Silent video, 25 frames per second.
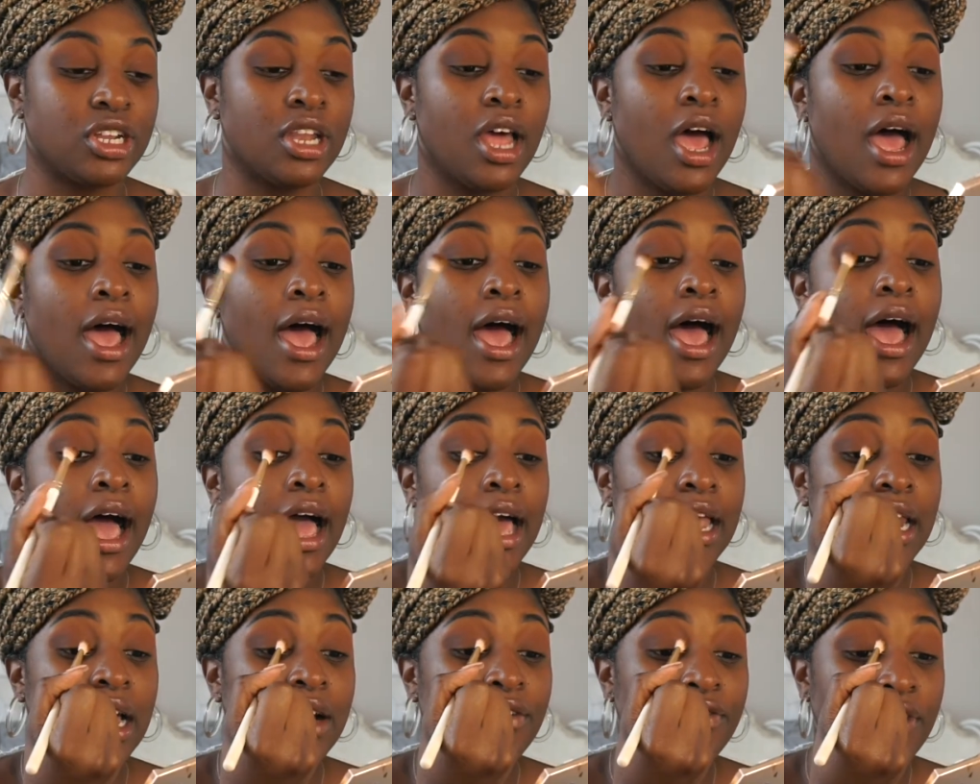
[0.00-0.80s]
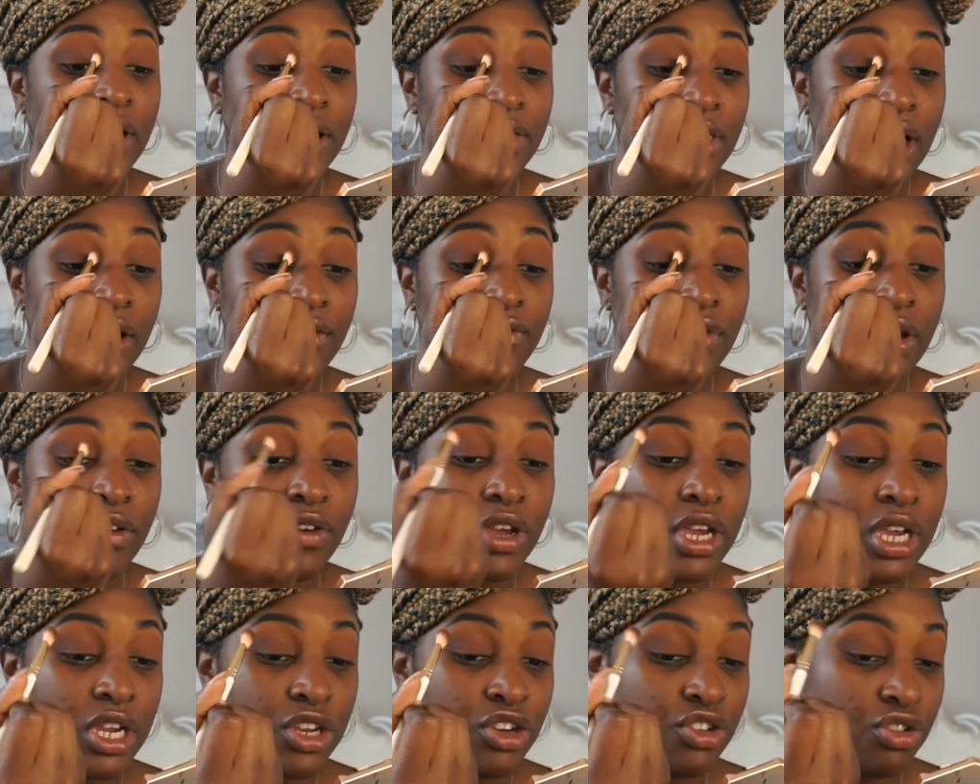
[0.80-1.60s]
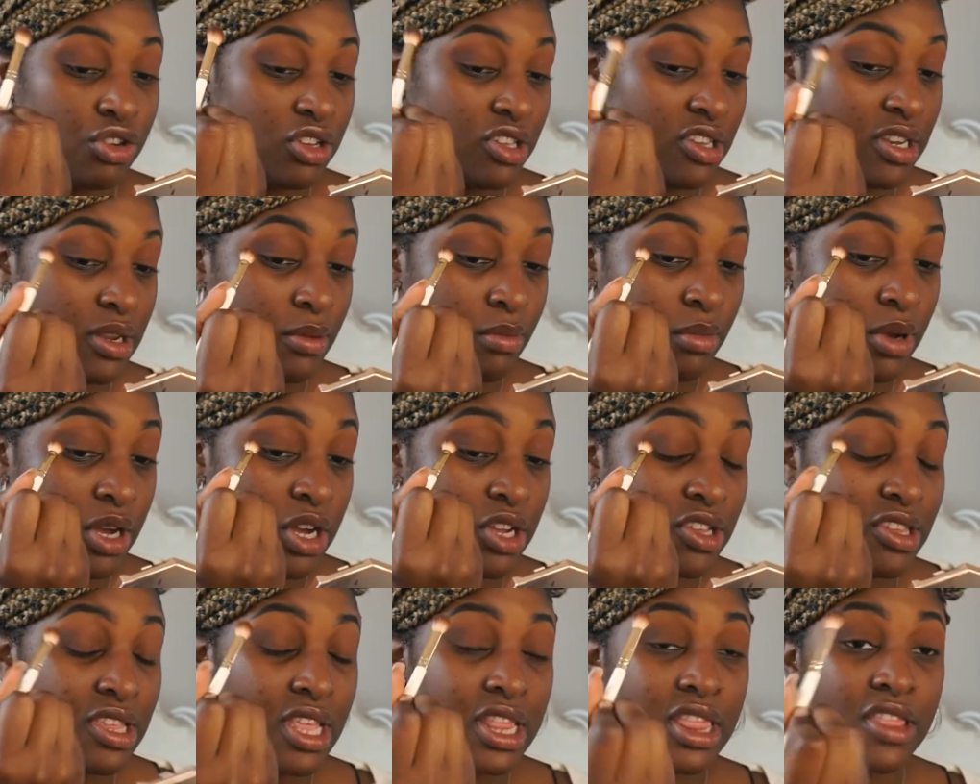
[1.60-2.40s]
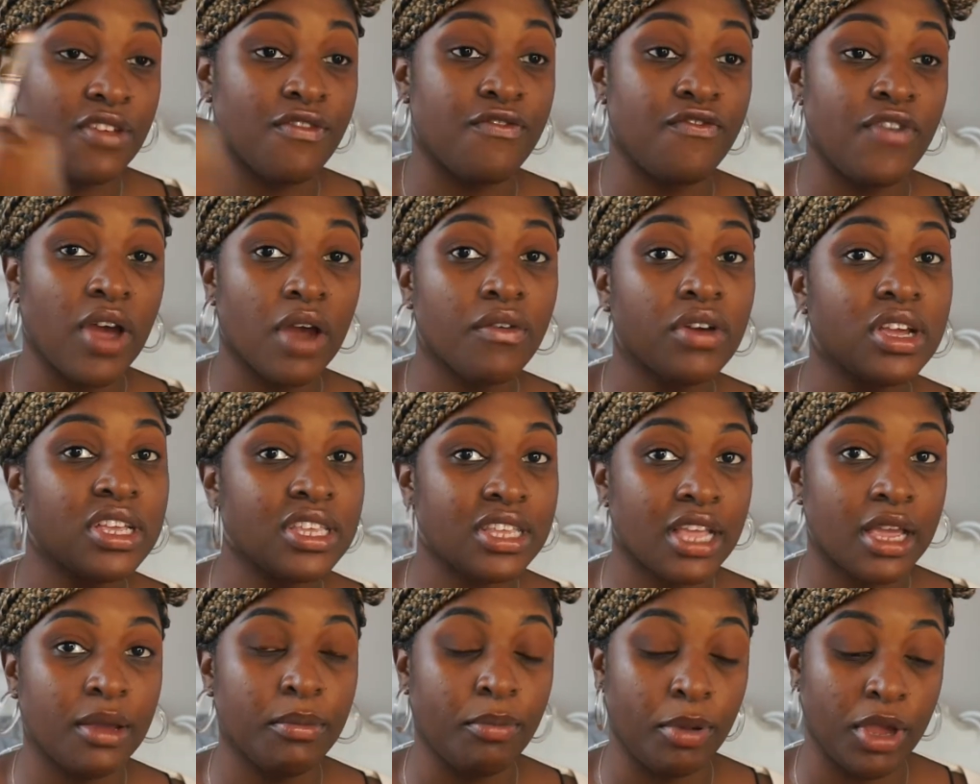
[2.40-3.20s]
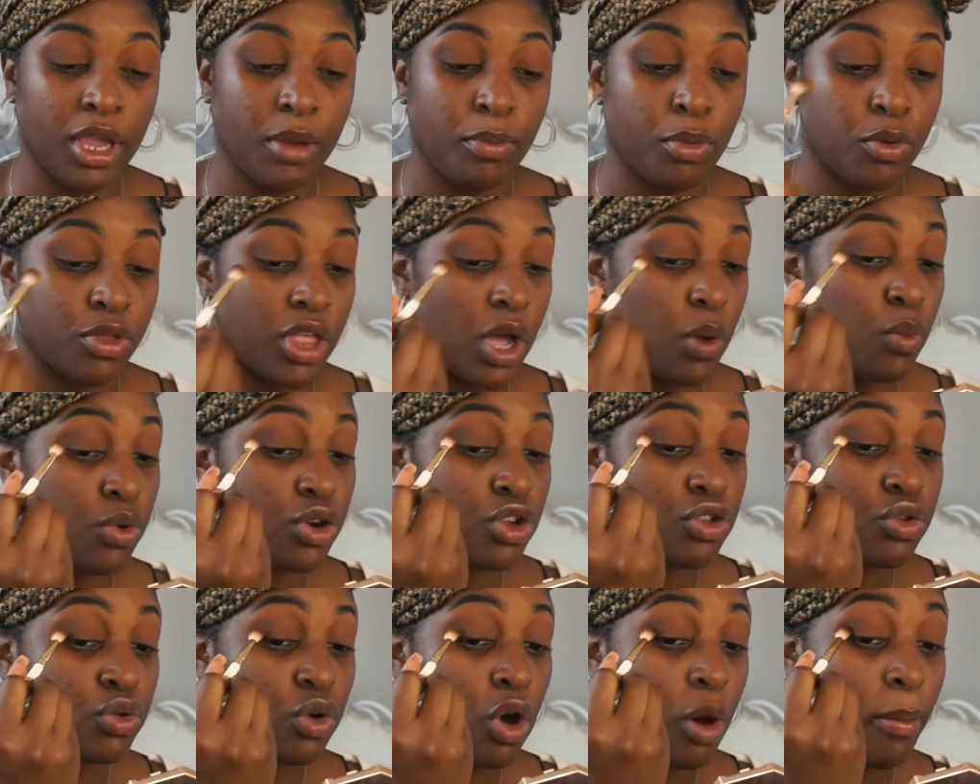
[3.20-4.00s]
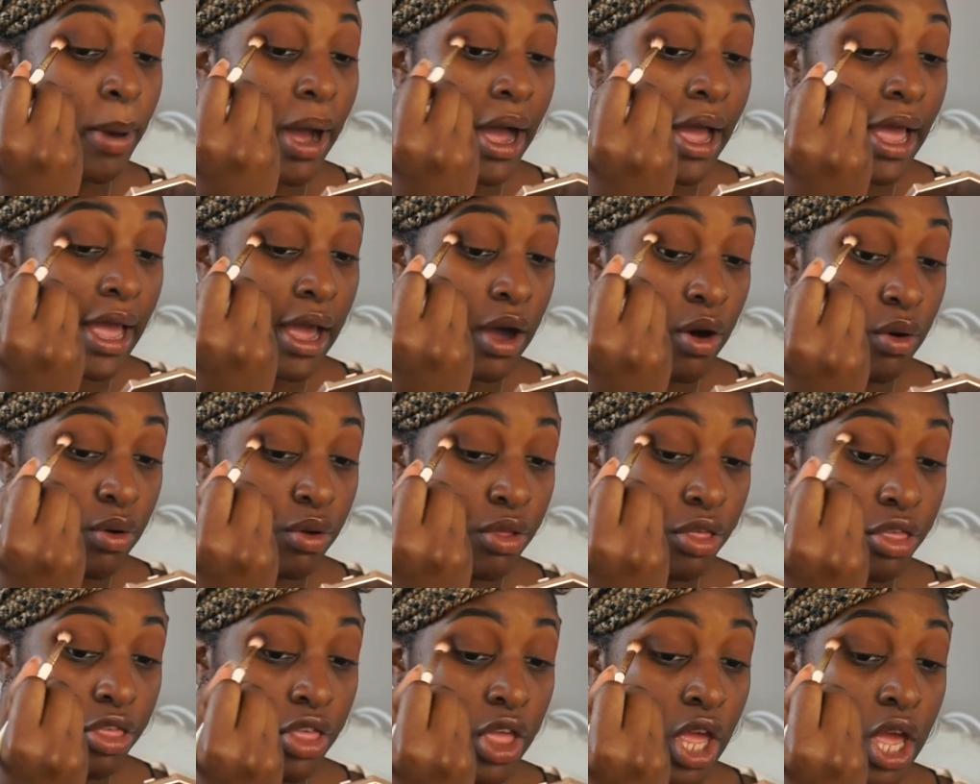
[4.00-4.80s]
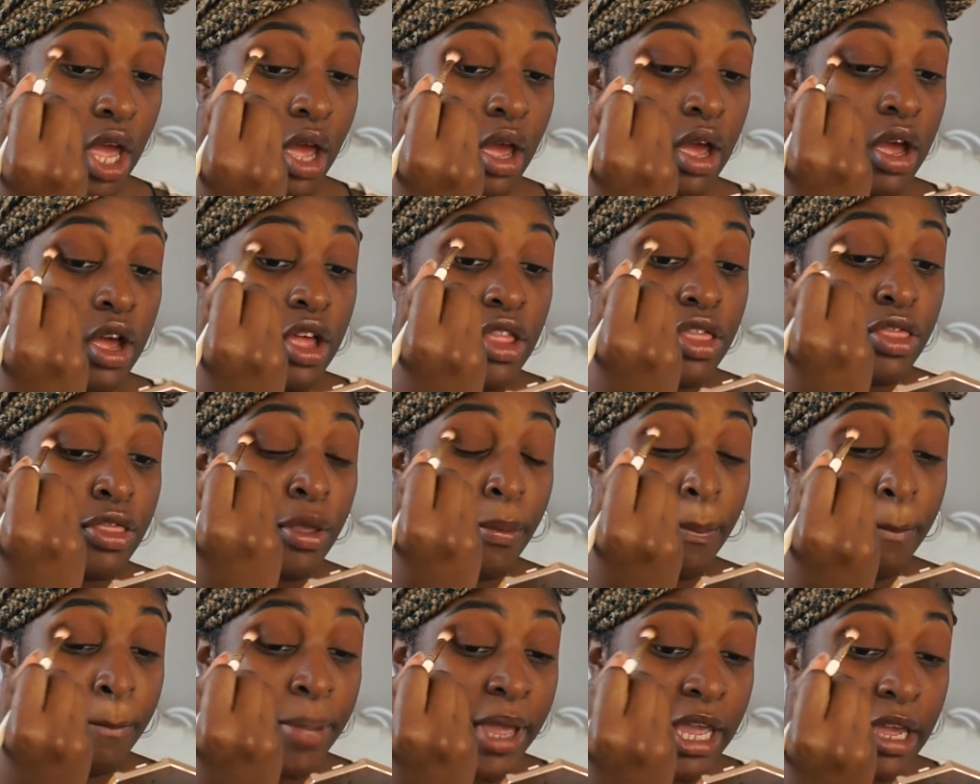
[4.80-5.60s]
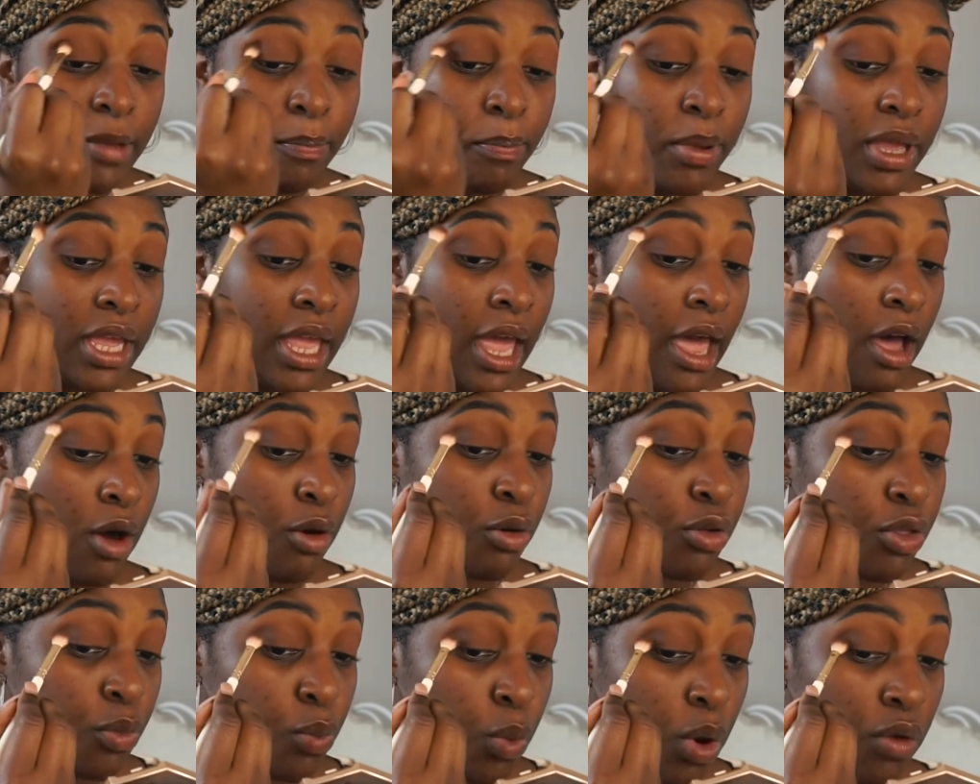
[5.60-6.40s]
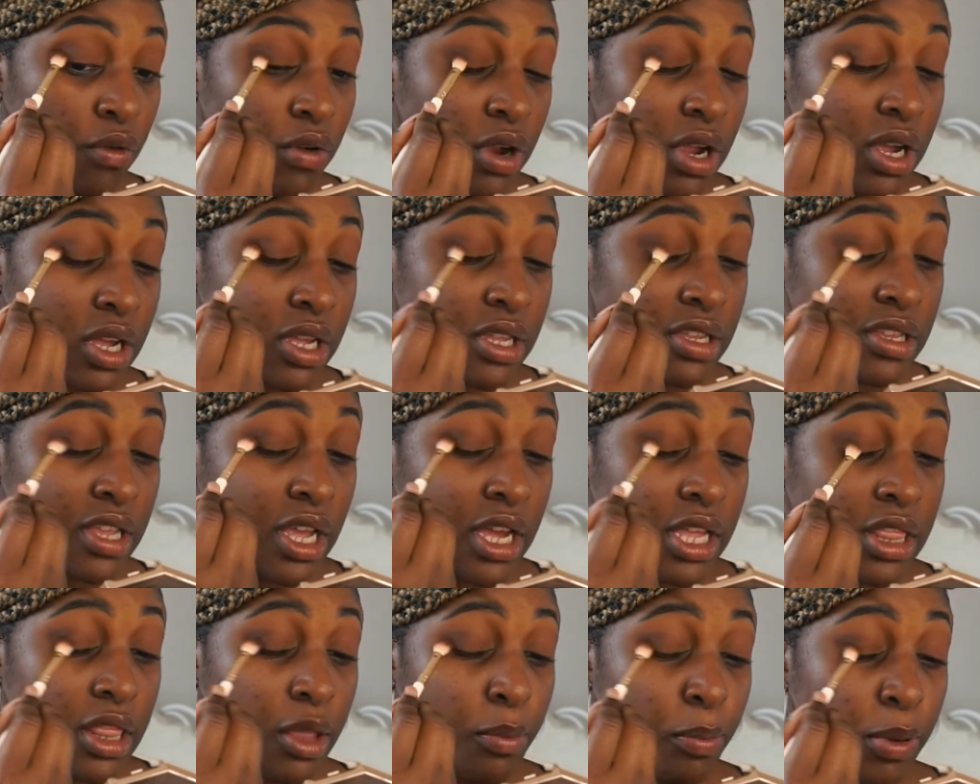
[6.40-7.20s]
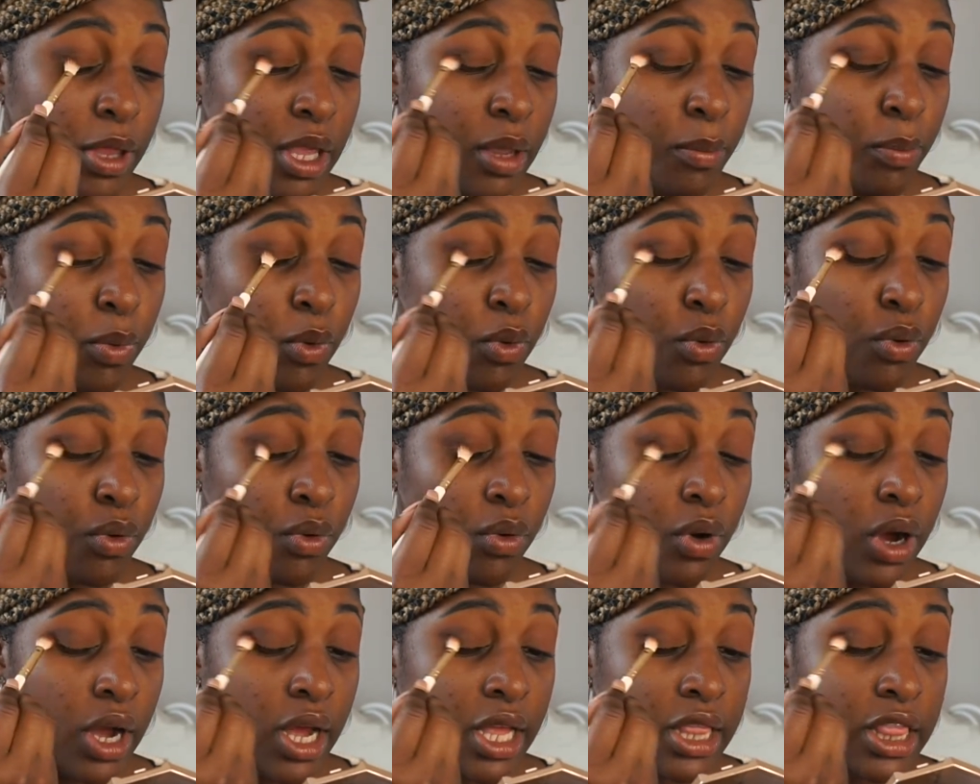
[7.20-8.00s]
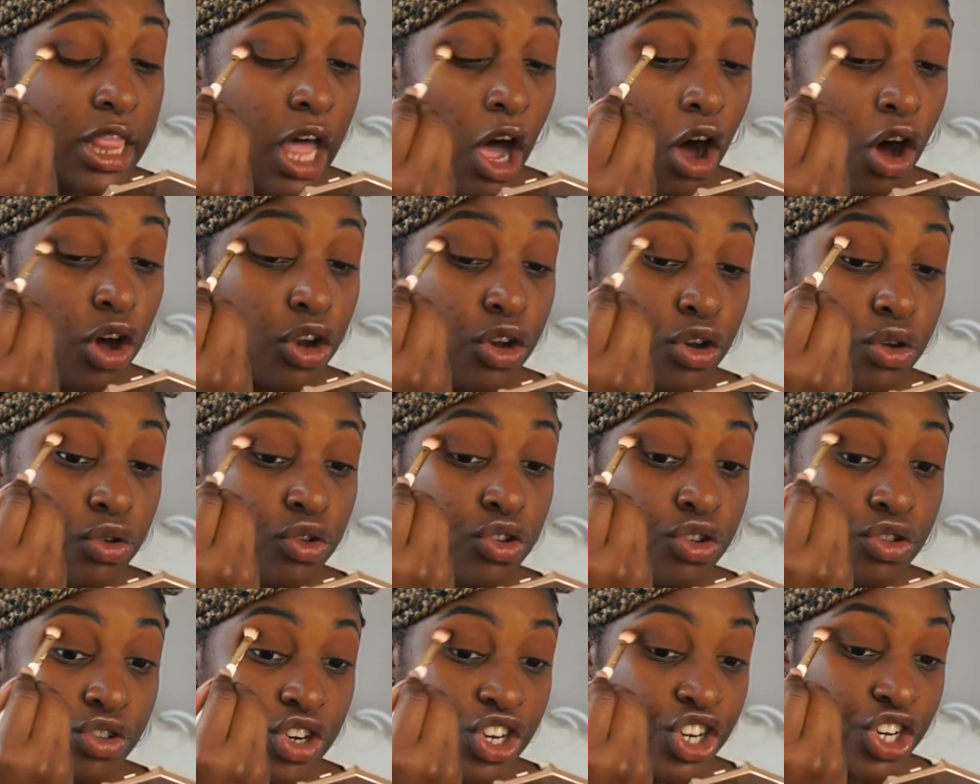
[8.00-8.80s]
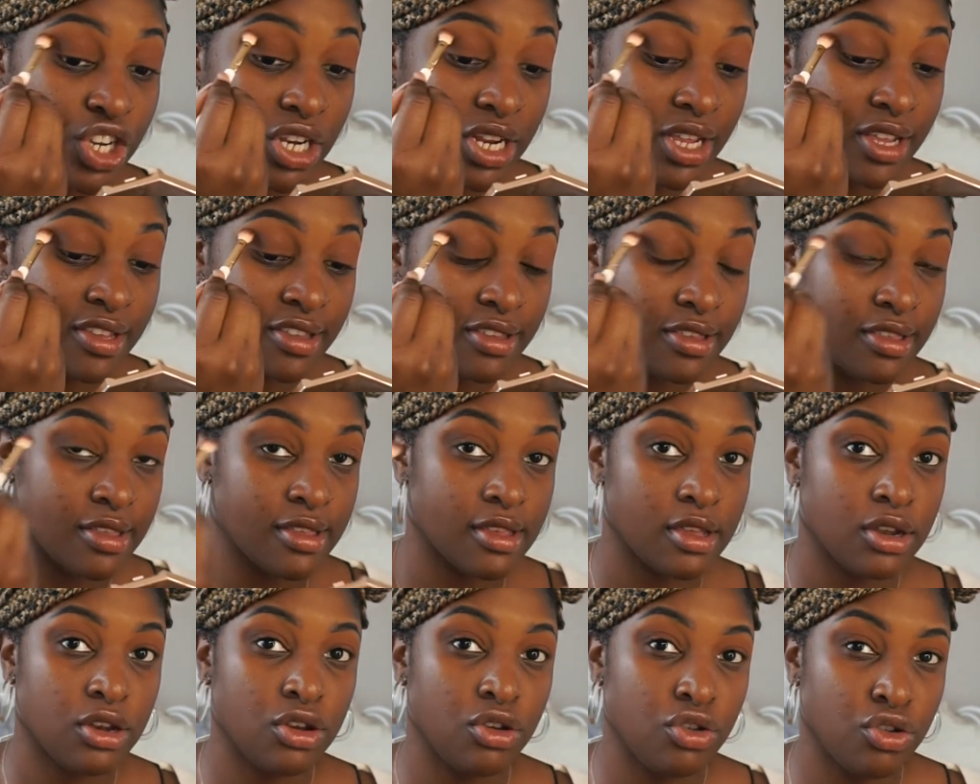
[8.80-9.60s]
And I found that very interesting because the very same people that want to talk about health, the big health warriors, the people that are nutritionists,